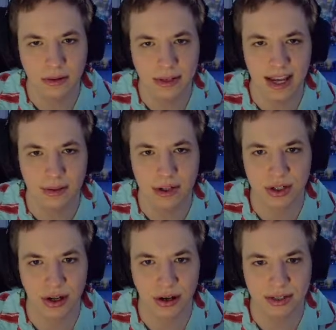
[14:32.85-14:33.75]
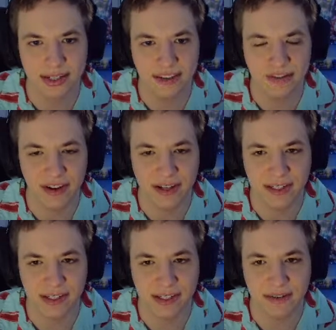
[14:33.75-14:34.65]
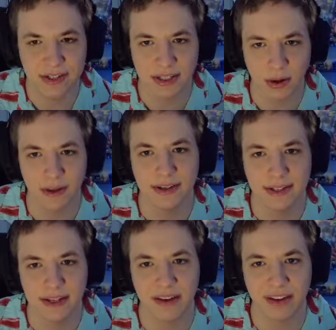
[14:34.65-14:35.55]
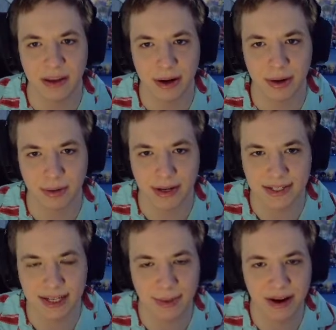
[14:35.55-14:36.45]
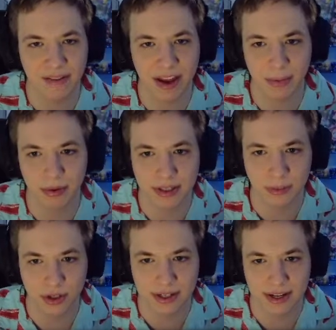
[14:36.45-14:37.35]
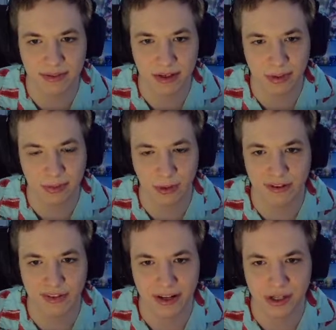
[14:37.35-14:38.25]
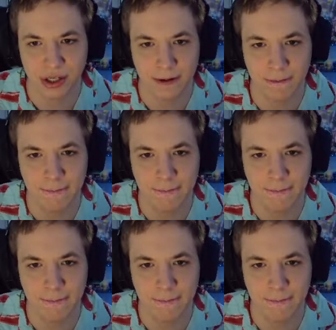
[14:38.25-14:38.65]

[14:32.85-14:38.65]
Damage to all defense. This gives us okay. This is definitely a better ring. Same amount of vampirism. We just have a little bit more evasion.